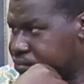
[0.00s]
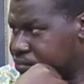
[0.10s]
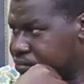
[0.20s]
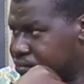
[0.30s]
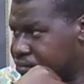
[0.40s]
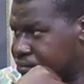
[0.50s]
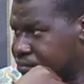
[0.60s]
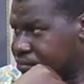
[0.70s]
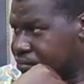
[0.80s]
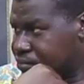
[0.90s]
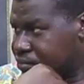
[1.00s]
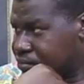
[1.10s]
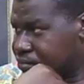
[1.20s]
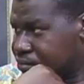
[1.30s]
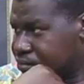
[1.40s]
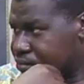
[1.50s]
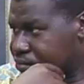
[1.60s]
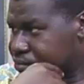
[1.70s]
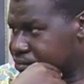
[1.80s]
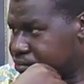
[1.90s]

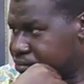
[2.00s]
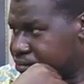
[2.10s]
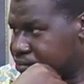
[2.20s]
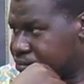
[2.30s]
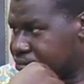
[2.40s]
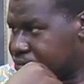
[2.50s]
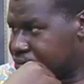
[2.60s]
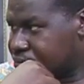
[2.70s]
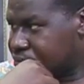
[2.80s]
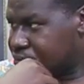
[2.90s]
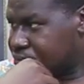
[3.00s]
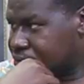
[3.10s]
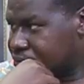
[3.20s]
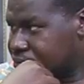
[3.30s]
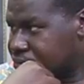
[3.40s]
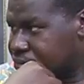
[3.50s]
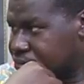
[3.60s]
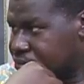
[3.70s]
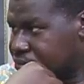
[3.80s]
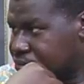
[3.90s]

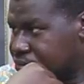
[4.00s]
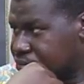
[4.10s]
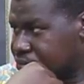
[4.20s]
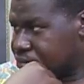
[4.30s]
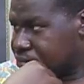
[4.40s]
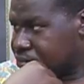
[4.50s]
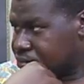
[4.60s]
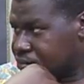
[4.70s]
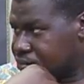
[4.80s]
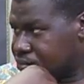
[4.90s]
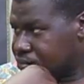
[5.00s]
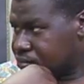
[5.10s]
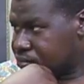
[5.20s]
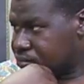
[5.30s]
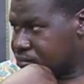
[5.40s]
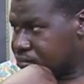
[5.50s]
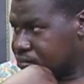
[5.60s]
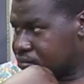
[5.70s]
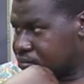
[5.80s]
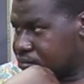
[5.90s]

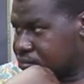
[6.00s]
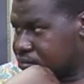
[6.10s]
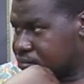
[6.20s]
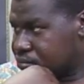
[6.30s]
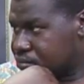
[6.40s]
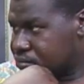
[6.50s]
No words are spoken by the person on screen.